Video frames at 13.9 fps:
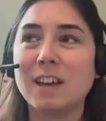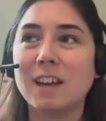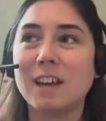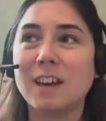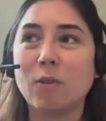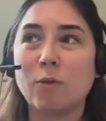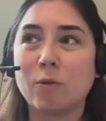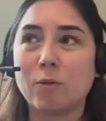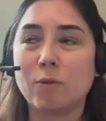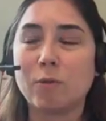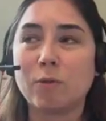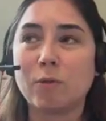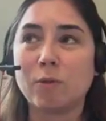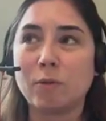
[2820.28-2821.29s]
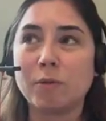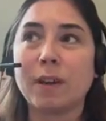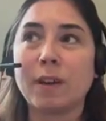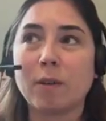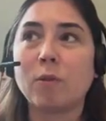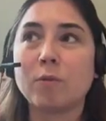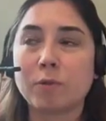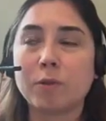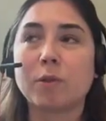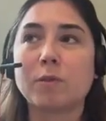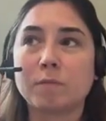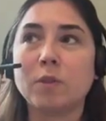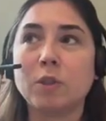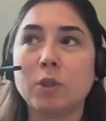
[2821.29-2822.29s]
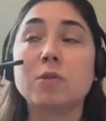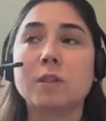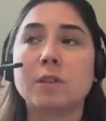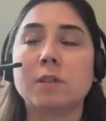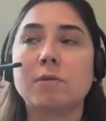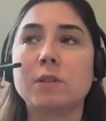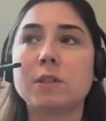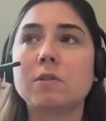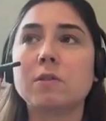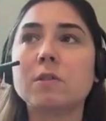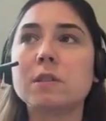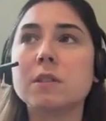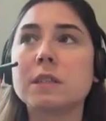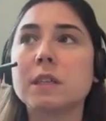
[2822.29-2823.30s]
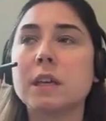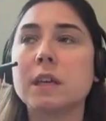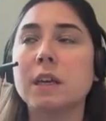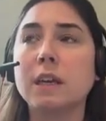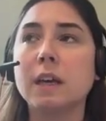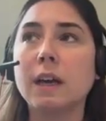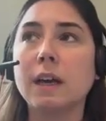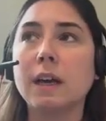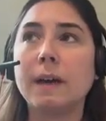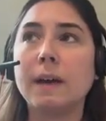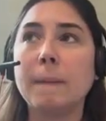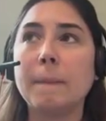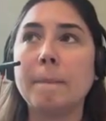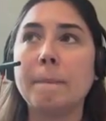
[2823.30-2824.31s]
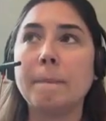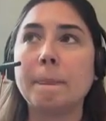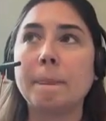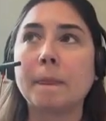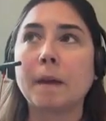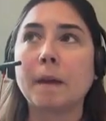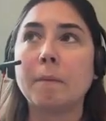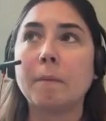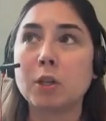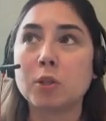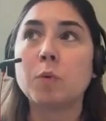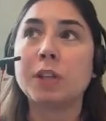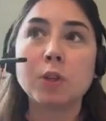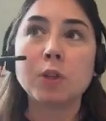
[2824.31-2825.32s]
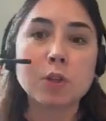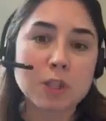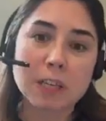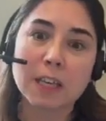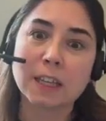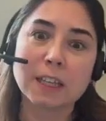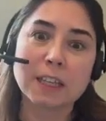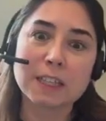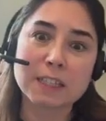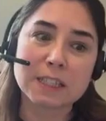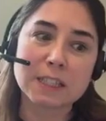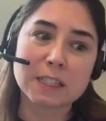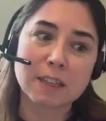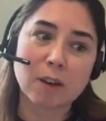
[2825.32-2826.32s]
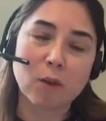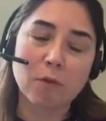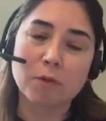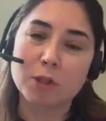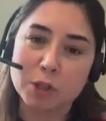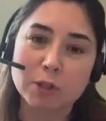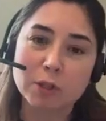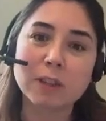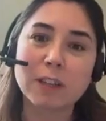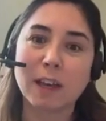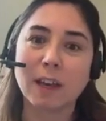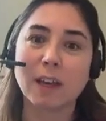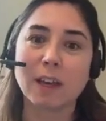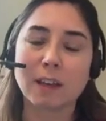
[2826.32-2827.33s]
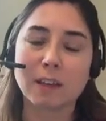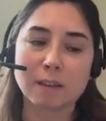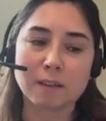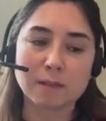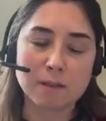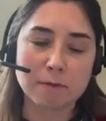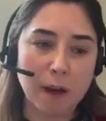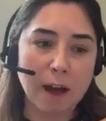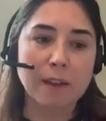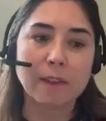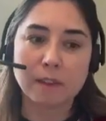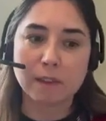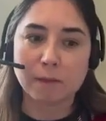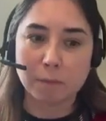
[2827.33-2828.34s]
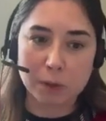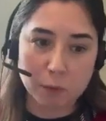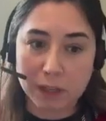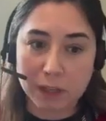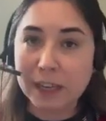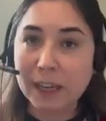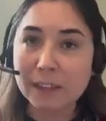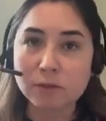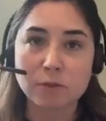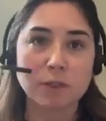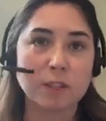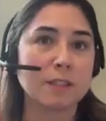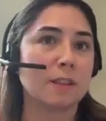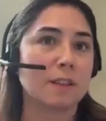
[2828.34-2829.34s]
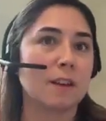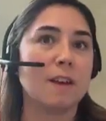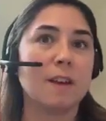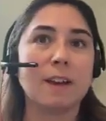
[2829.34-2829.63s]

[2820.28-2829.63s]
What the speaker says: or yeah, overusing the resources. Because when you see this overshoot day divided between countries,